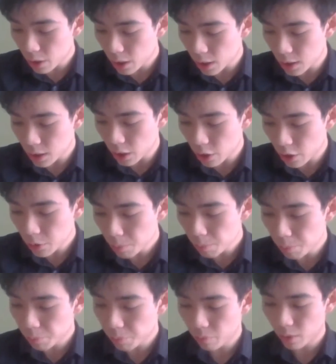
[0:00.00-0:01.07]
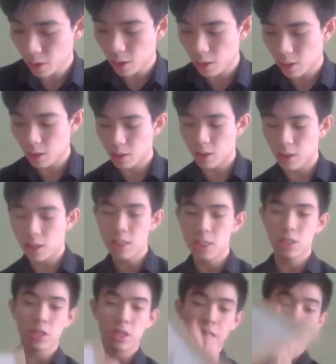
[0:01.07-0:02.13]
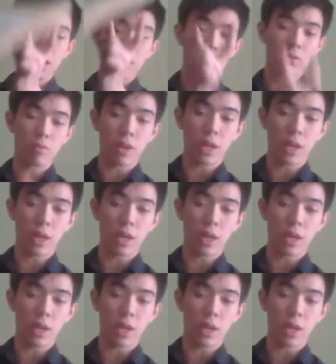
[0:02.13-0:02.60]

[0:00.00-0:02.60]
consider this circuit